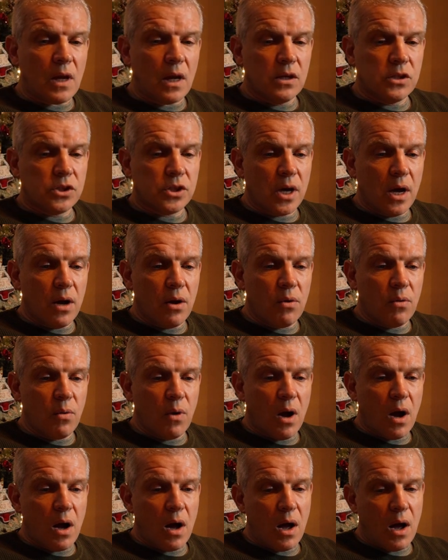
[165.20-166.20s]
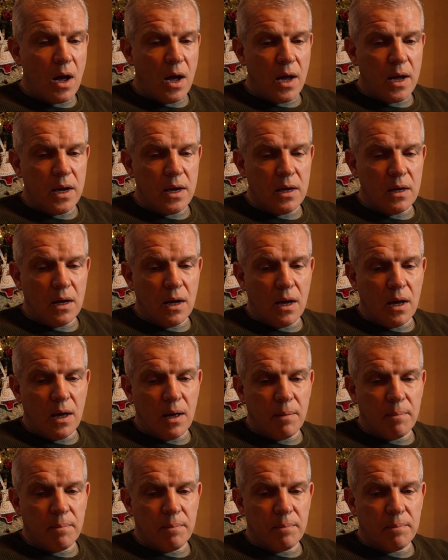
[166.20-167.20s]
So
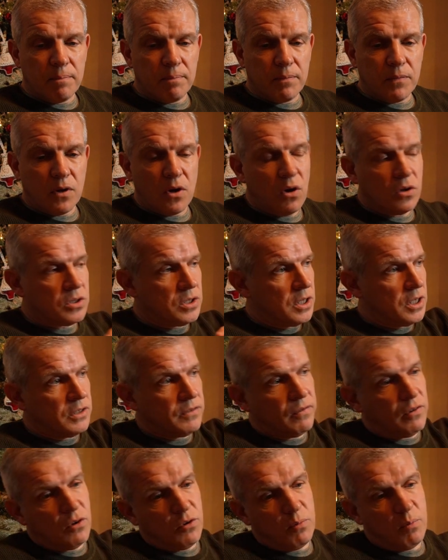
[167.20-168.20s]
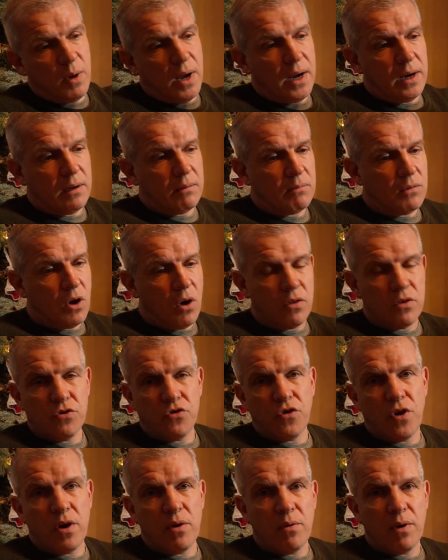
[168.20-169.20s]
I got to this flood bank, got the
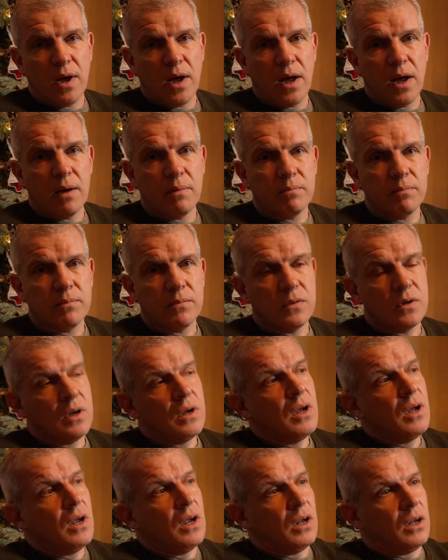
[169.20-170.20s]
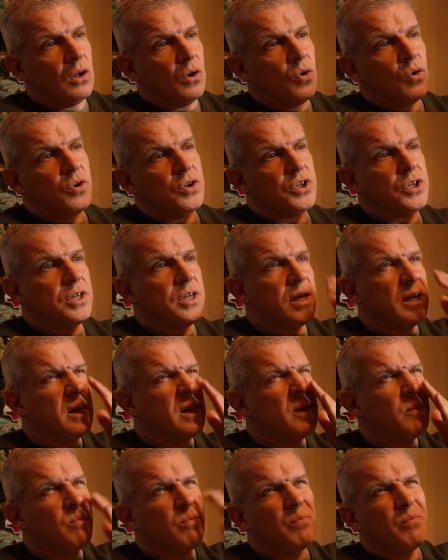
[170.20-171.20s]
drone out, launched it.
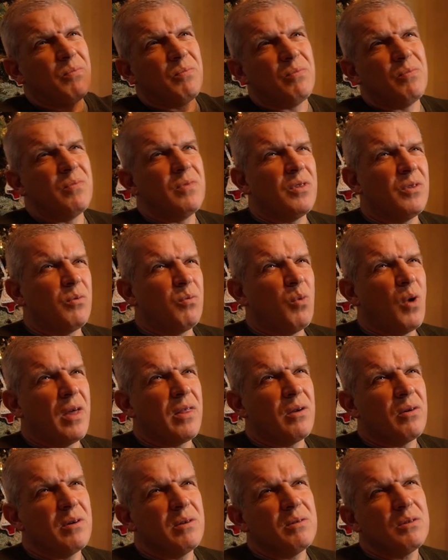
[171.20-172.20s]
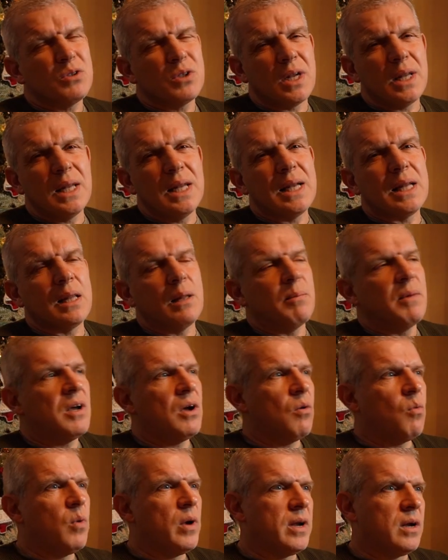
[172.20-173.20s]
The weather, there was a little bit
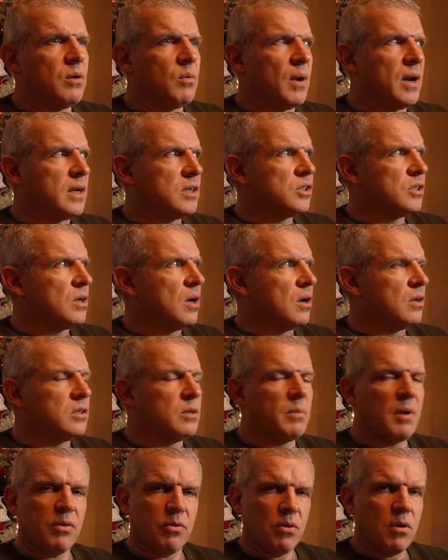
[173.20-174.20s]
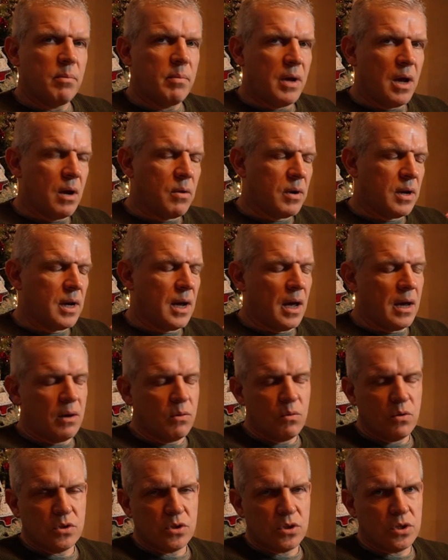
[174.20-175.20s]
of wind when I started, but I thought it'd be okay,
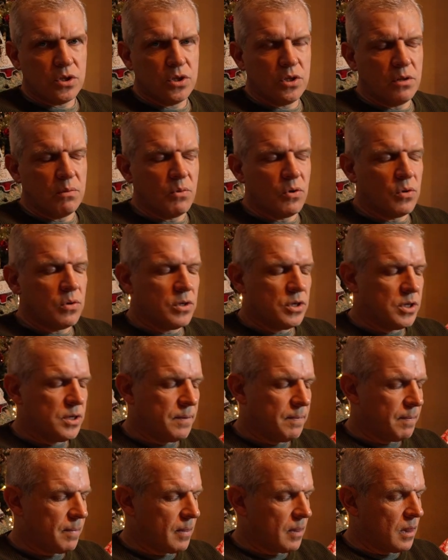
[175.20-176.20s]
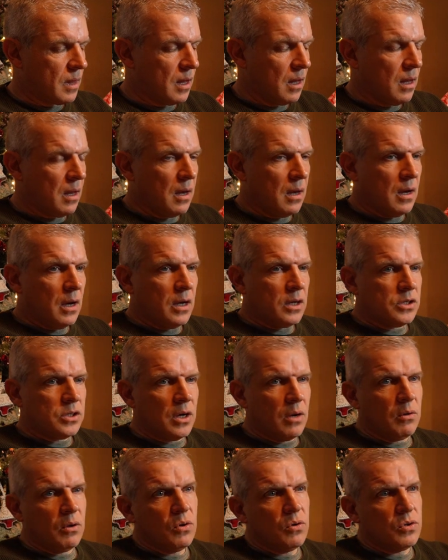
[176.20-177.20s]
it wasn't too much.
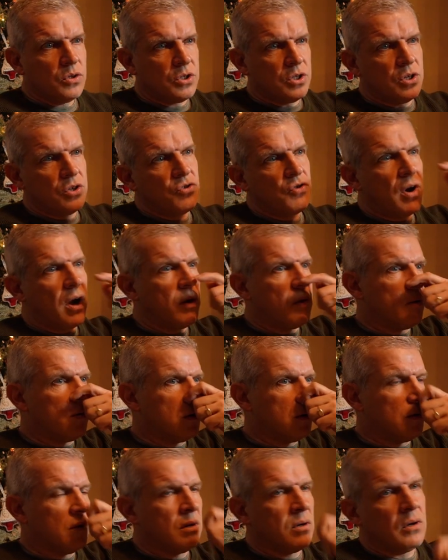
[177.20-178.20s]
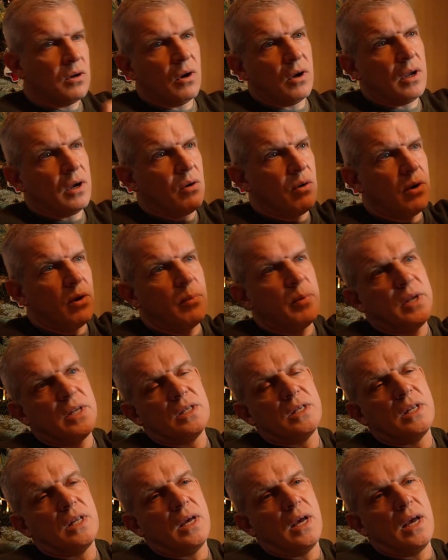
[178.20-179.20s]
So launched the drone, got it going up
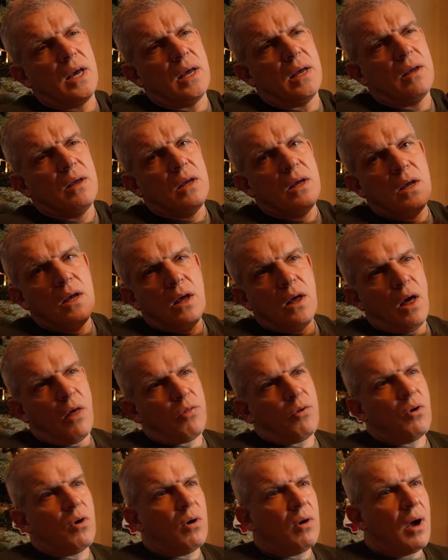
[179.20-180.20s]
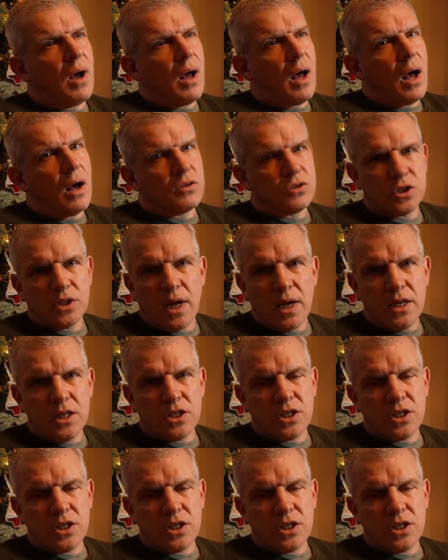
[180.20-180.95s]
into the air. I thought, I'll stay